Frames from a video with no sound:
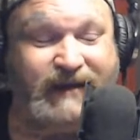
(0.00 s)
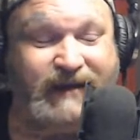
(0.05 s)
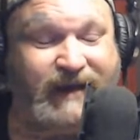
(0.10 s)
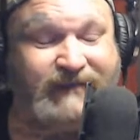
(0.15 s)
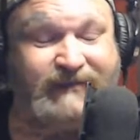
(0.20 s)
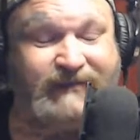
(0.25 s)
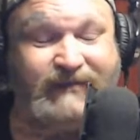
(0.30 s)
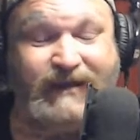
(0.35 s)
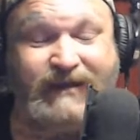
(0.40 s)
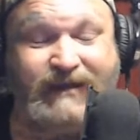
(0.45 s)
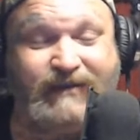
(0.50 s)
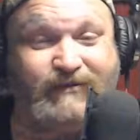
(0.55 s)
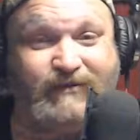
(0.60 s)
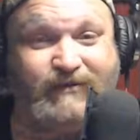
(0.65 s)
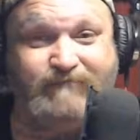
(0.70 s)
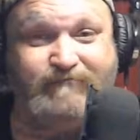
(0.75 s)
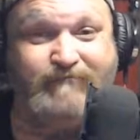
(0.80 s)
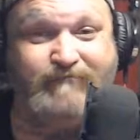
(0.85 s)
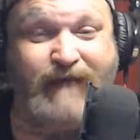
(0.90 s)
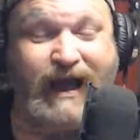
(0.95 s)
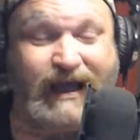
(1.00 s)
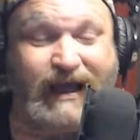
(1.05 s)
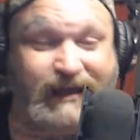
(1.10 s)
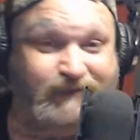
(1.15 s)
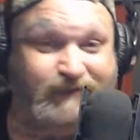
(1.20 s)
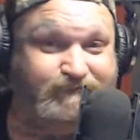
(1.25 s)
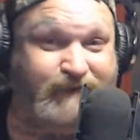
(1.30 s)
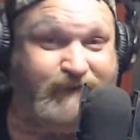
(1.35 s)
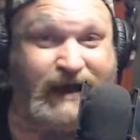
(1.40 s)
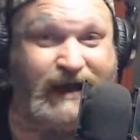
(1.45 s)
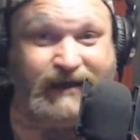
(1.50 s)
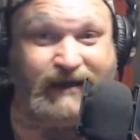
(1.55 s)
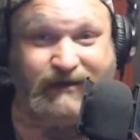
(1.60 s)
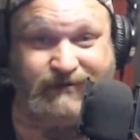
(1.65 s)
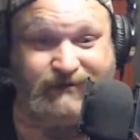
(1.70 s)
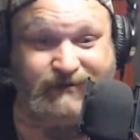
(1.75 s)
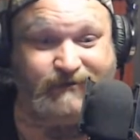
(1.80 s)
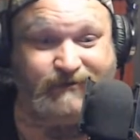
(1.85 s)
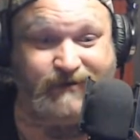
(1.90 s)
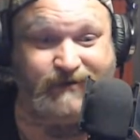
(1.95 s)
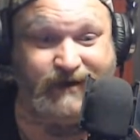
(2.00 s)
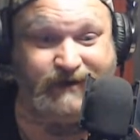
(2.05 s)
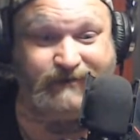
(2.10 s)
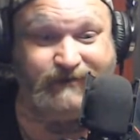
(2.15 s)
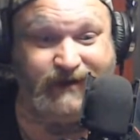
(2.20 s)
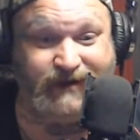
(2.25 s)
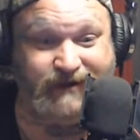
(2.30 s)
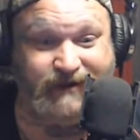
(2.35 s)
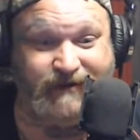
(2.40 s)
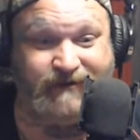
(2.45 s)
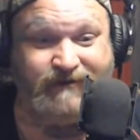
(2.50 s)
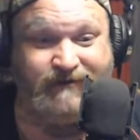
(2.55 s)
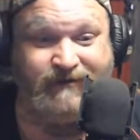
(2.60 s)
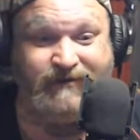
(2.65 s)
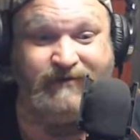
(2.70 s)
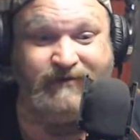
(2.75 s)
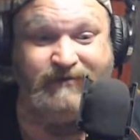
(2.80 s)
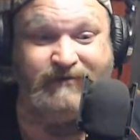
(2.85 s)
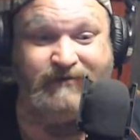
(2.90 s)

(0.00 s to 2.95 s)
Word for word: and that's like mind-boggling right there.